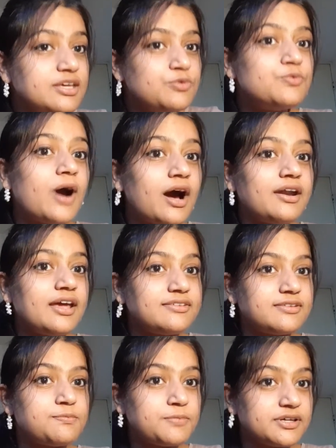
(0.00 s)
you are as
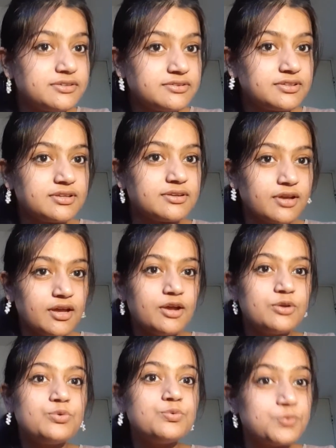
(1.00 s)
a person
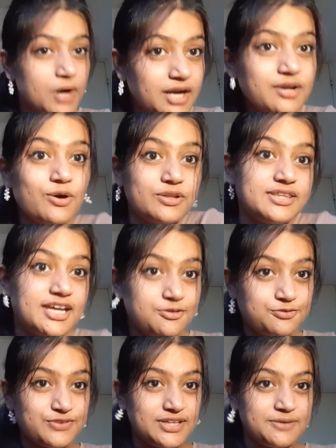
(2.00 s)
to work on that
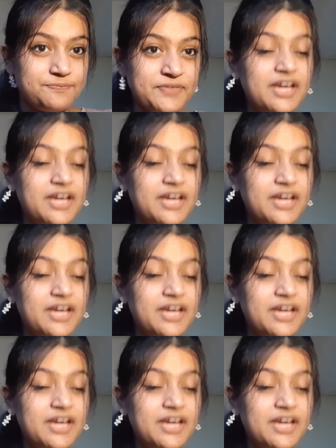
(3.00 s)
field.